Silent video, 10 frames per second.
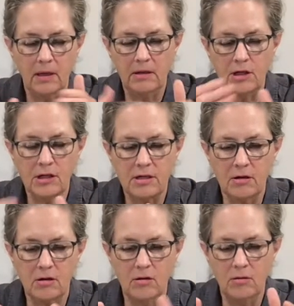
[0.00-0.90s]
just
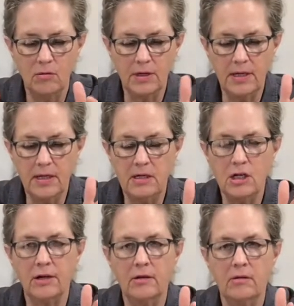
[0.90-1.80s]
greet each
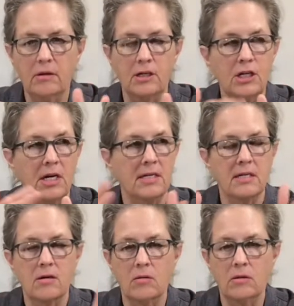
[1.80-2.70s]
other, and she has
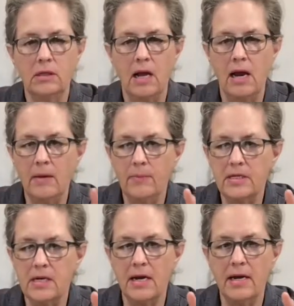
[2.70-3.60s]
this whole little
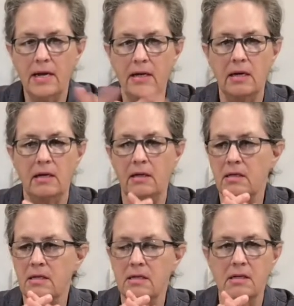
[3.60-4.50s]
habitat, and
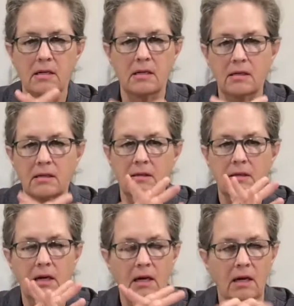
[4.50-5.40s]
it's
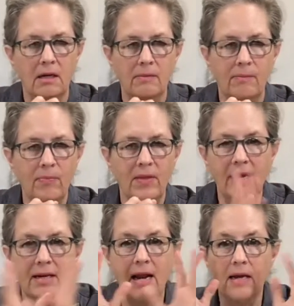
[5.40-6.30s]

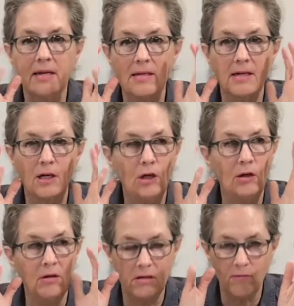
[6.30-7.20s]
and it has the
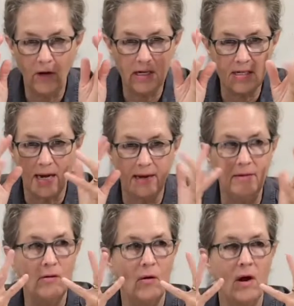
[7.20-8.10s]
cutest face. I
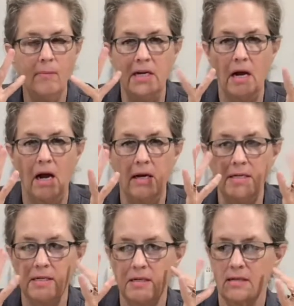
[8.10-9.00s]
don't know how many
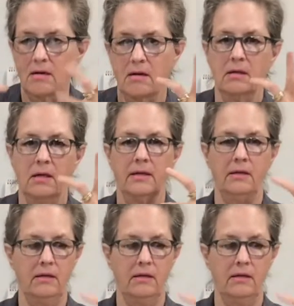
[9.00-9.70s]
eyes it's got, like